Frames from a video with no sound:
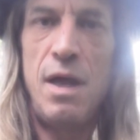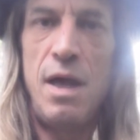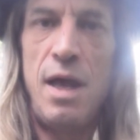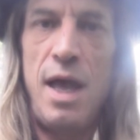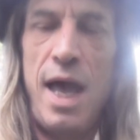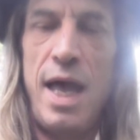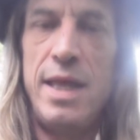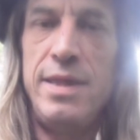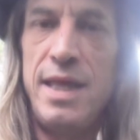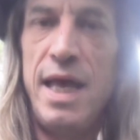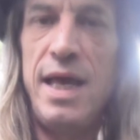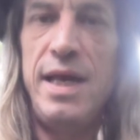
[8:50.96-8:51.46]

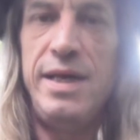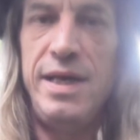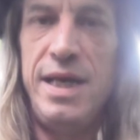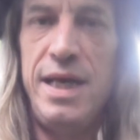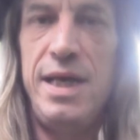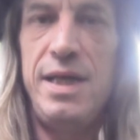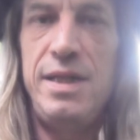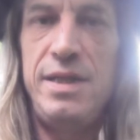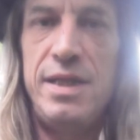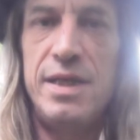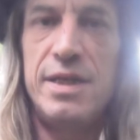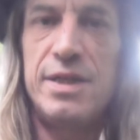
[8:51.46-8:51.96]
And they
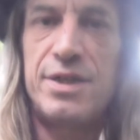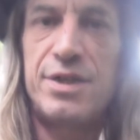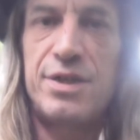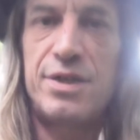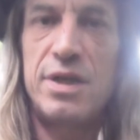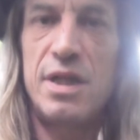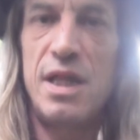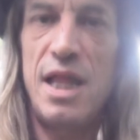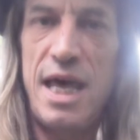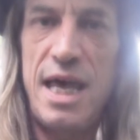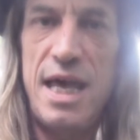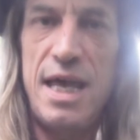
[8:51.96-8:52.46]
need the
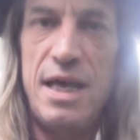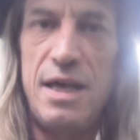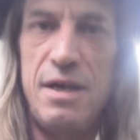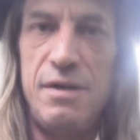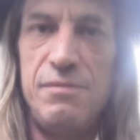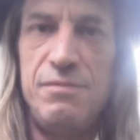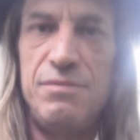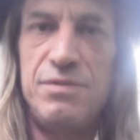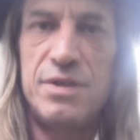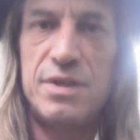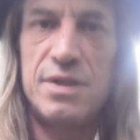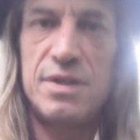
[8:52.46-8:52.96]

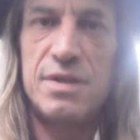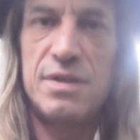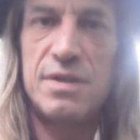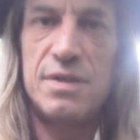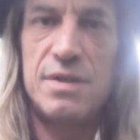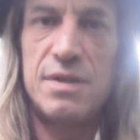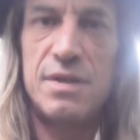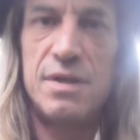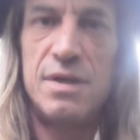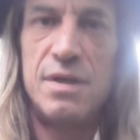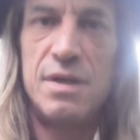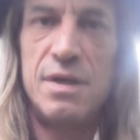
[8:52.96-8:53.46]
slaves
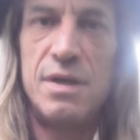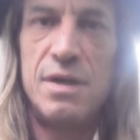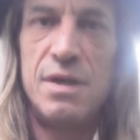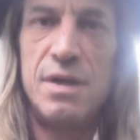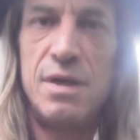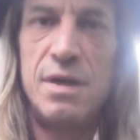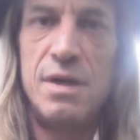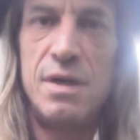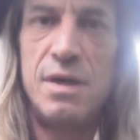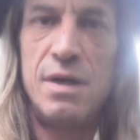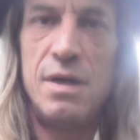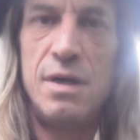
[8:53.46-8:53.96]

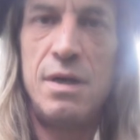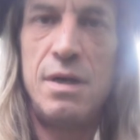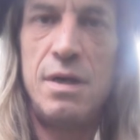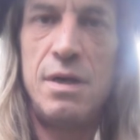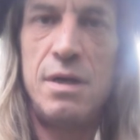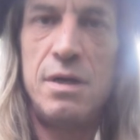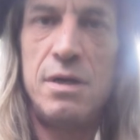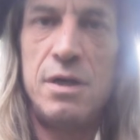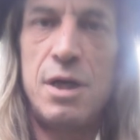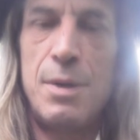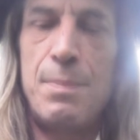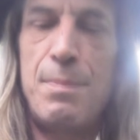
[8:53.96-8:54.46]

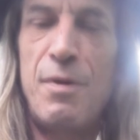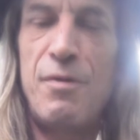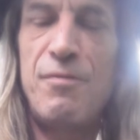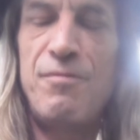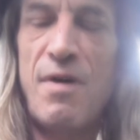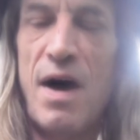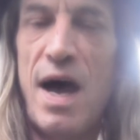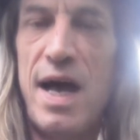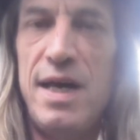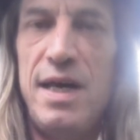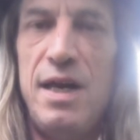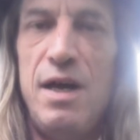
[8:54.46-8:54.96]
to
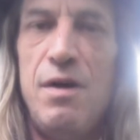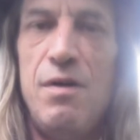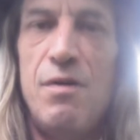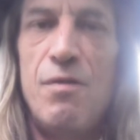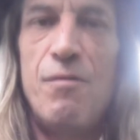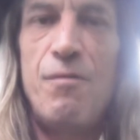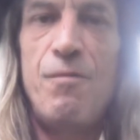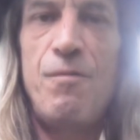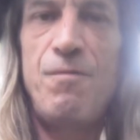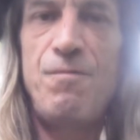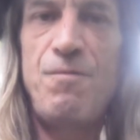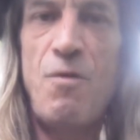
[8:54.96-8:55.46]
provide it
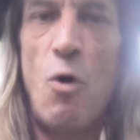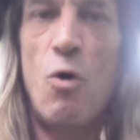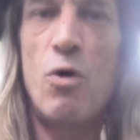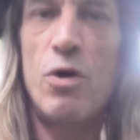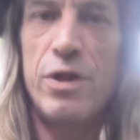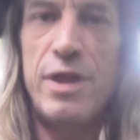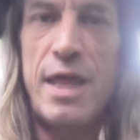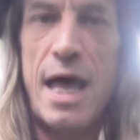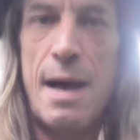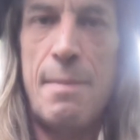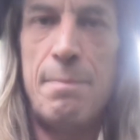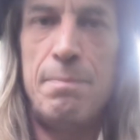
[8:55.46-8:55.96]
for
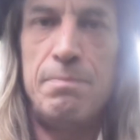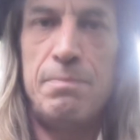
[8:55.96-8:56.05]
them.